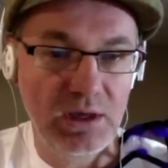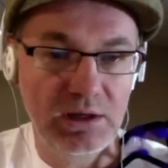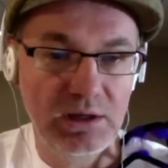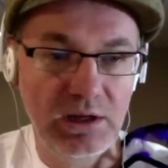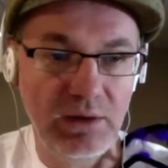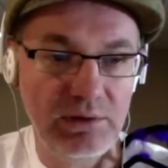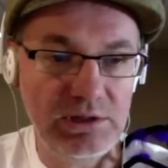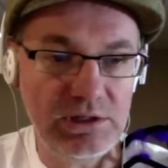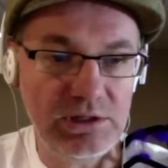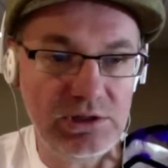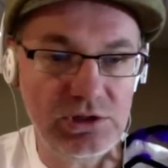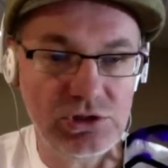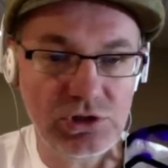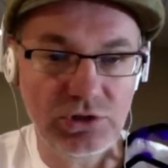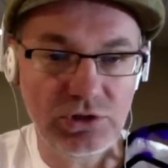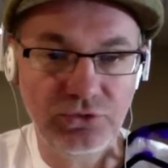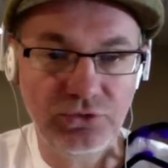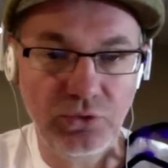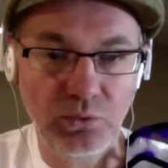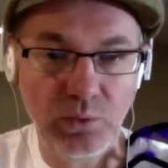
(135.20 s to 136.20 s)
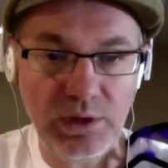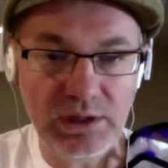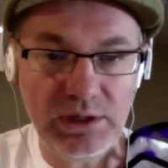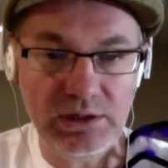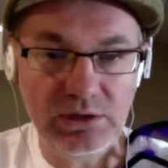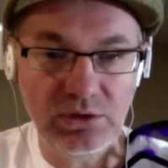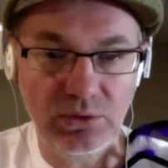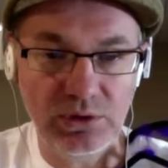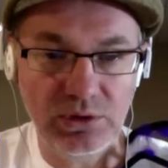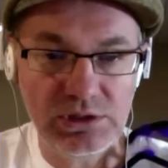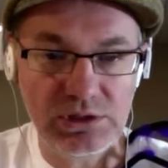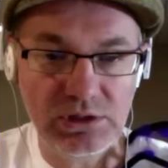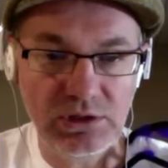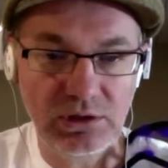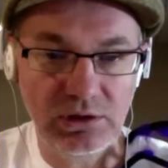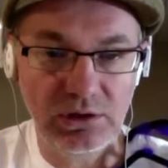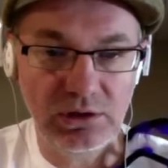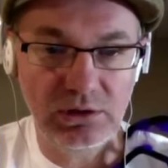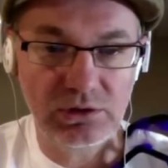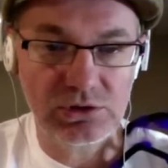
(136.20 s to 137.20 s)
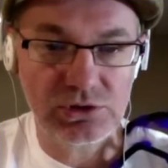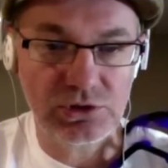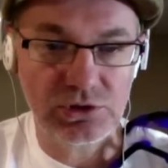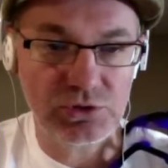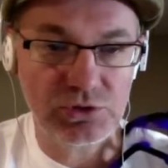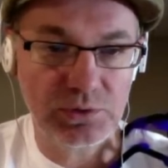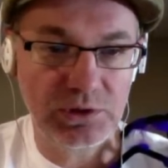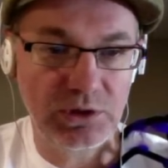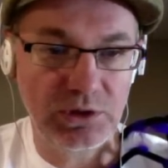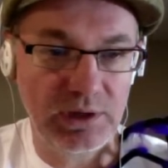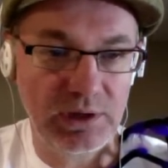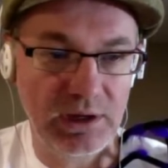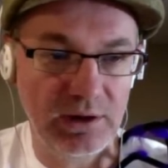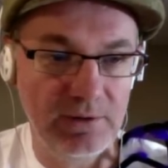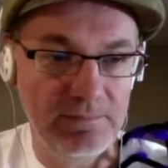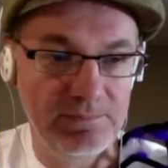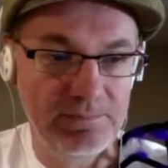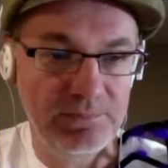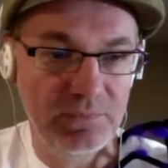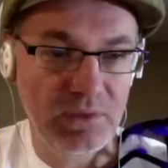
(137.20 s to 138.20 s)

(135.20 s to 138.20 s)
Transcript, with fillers: Now I did a search for wind noise in the little search window here,